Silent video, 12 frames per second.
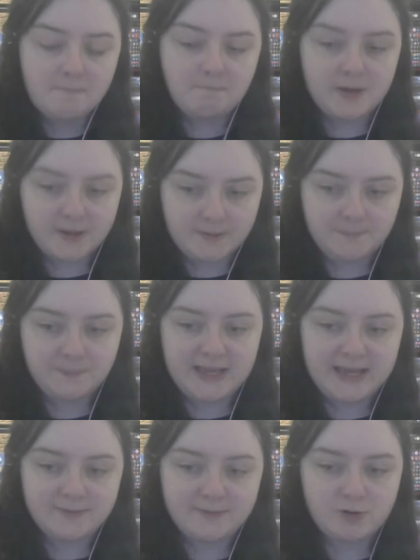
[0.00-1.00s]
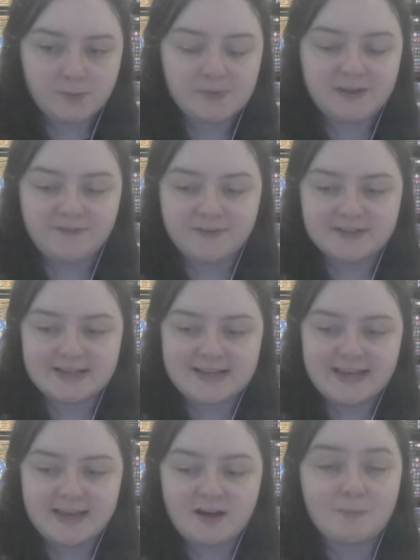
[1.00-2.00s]
but he probably feels
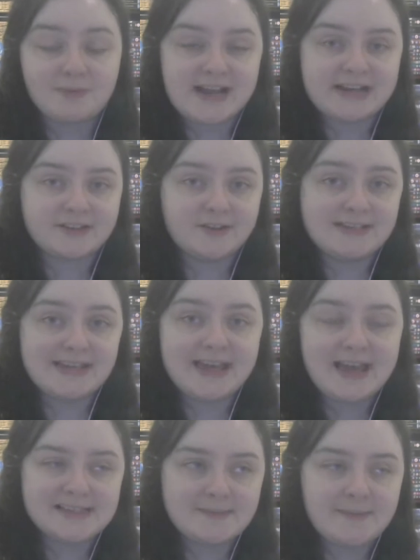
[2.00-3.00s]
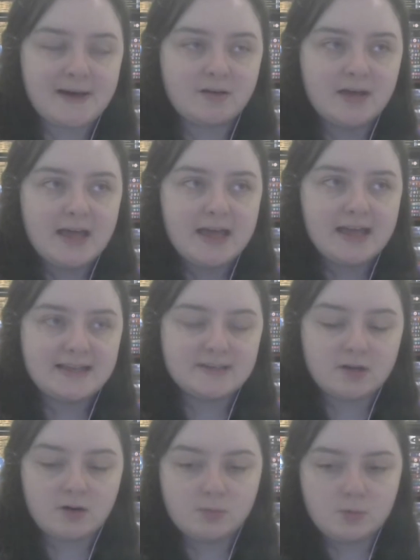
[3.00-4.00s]
like he can't protect those he cares about.
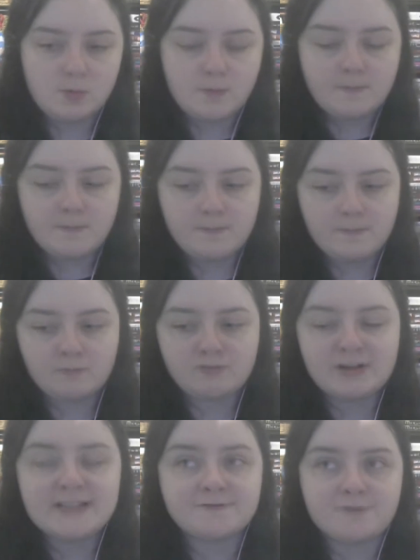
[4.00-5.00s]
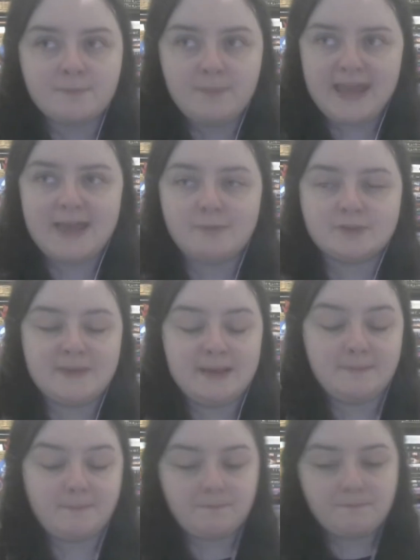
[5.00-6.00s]
His whole reason for being was
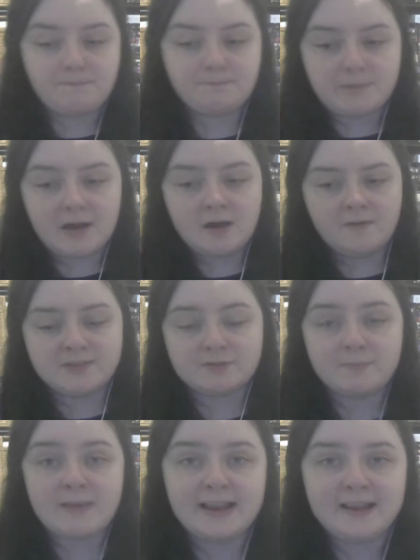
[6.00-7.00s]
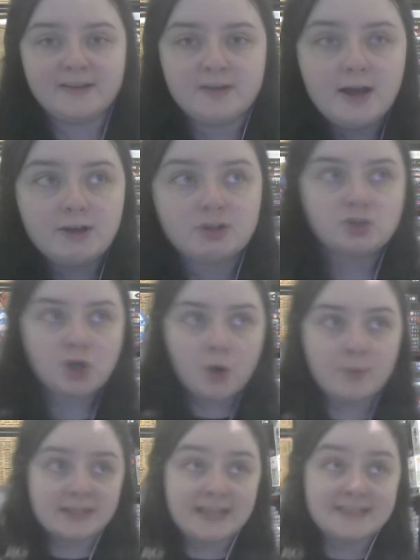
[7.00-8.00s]
being part of this rebellion,
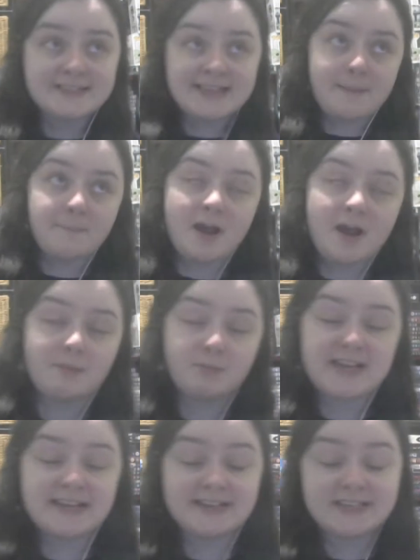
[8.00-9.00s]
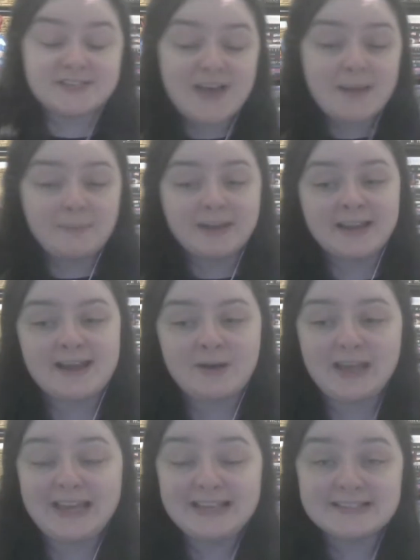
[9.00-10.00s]
going against the empire and protecting his family, and
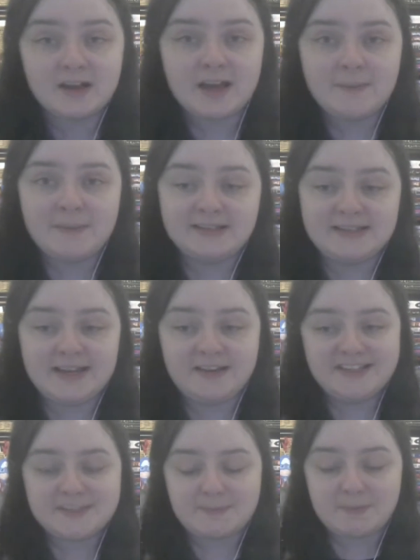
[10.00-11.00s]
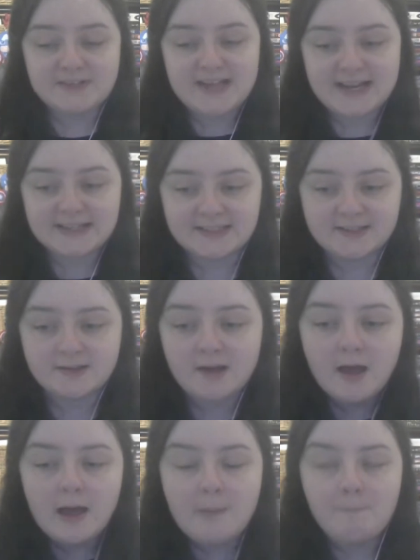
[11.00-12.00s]
now he's a liability, he needs to be protected.
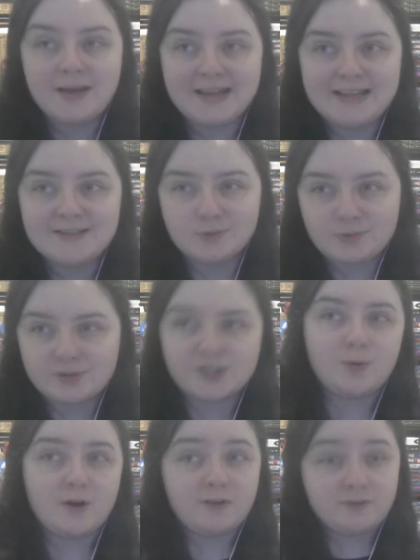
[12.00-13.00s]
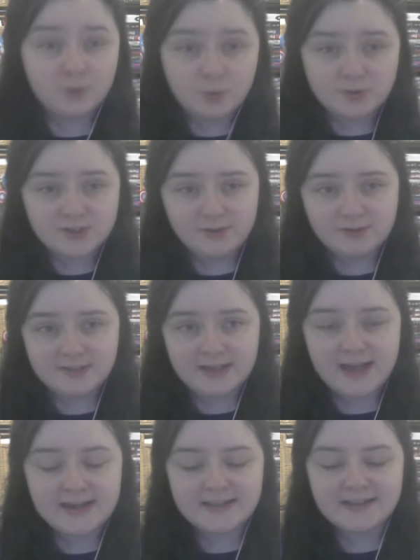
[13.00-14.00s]
But he's also a force user,
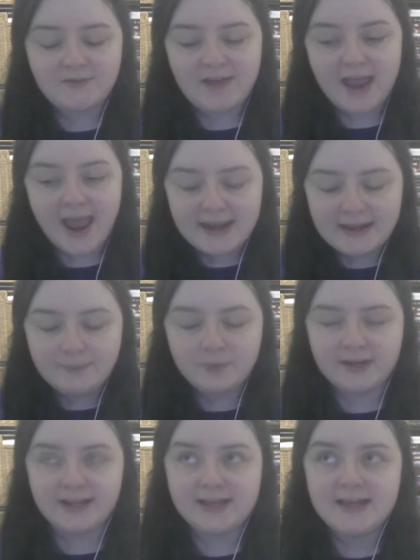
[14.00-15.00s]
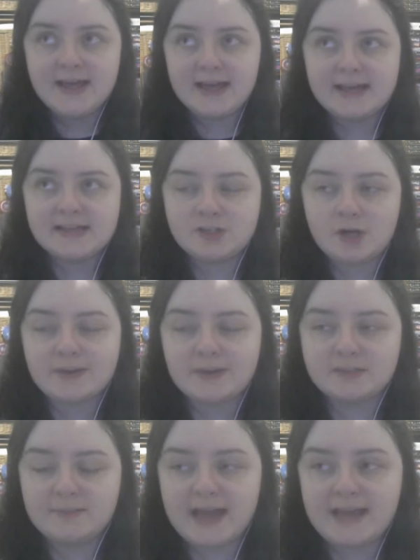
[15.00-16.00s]
and I think if anybody is going
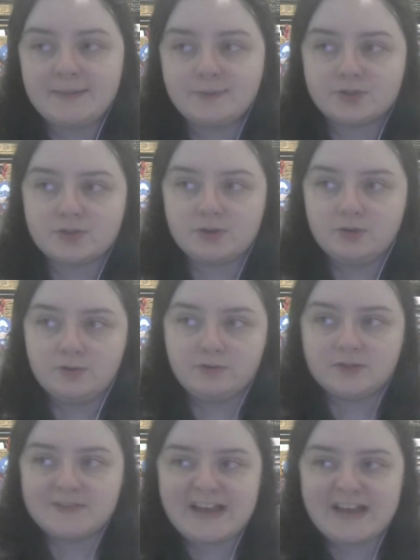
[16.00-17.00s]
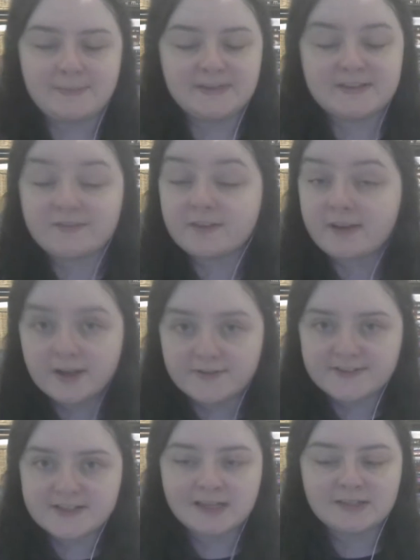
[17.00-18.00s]
to be able to develop a different kind
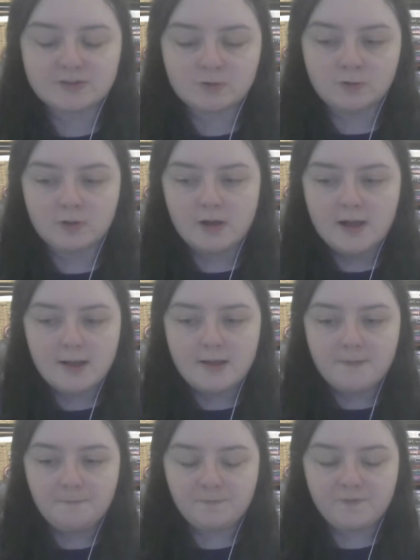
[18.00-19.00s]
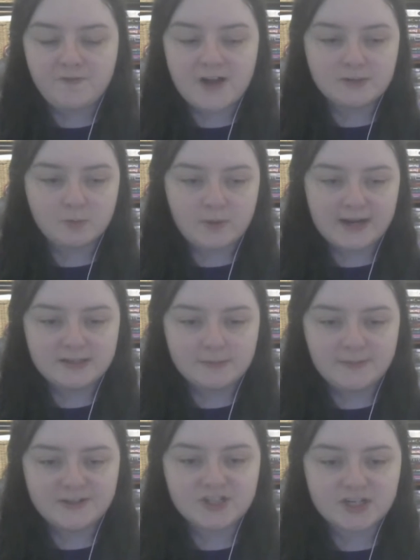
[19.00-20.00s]
of sight or find a way to
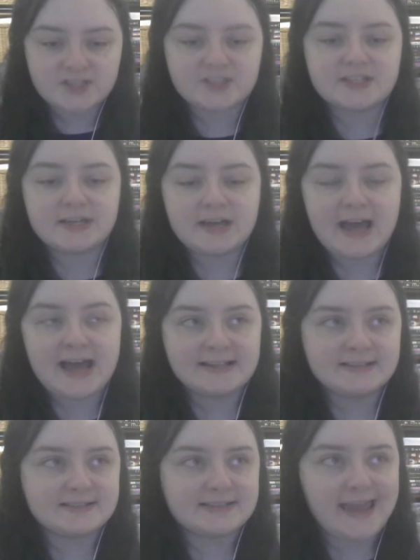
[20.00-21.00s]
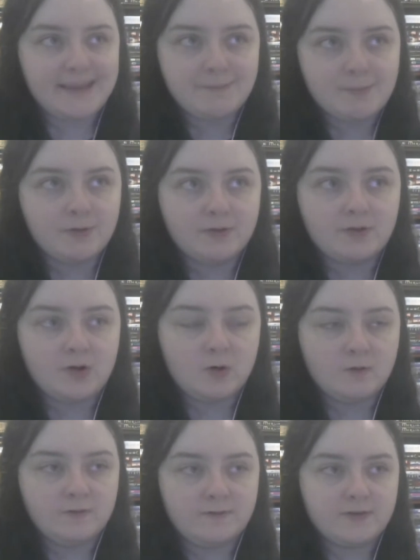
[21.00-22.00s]
be just as capable
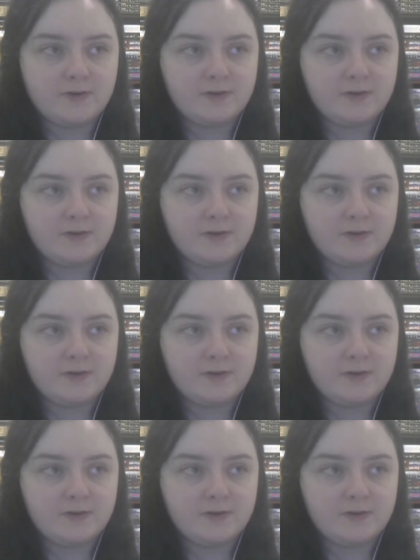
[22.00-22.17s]
of